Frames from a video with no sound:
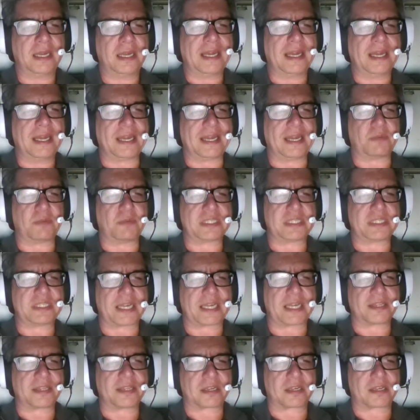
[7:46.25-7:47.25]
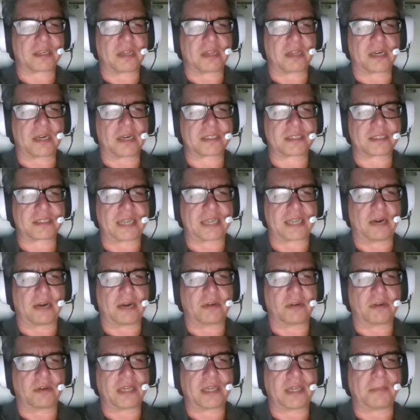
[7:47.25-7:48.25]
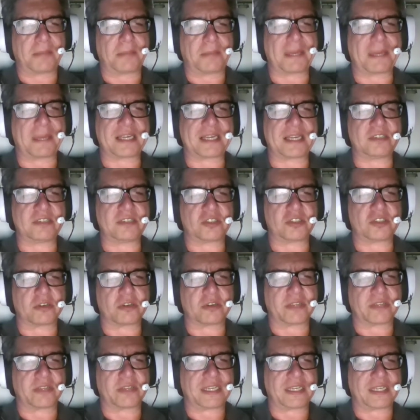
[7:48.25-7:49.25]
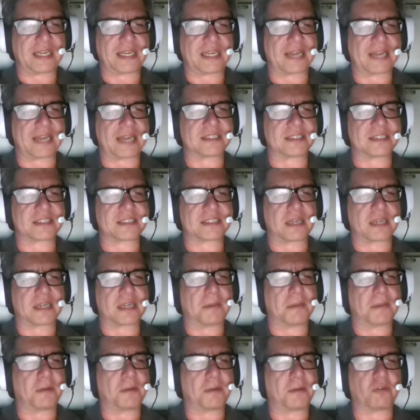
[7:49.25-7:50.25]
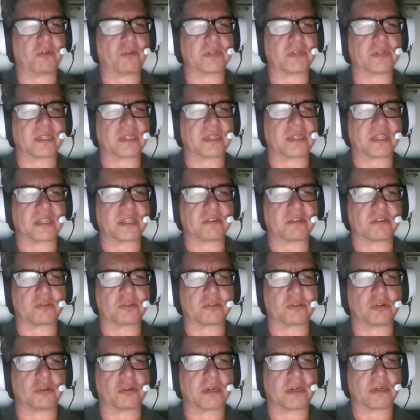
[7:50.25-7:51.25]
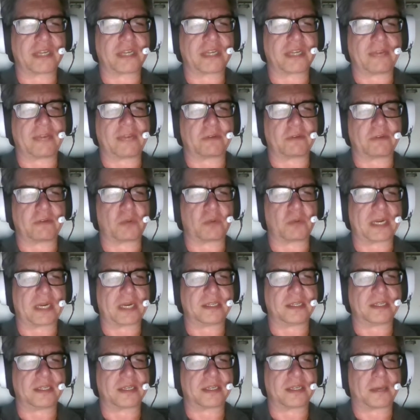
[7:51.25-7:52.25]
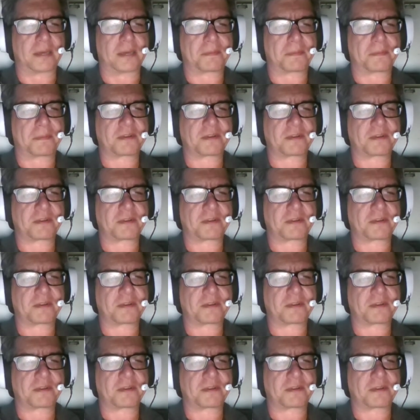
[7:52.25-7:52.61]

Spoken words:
He would take the clock down, and making sure that he had his thumb over the little door, he would wind it up.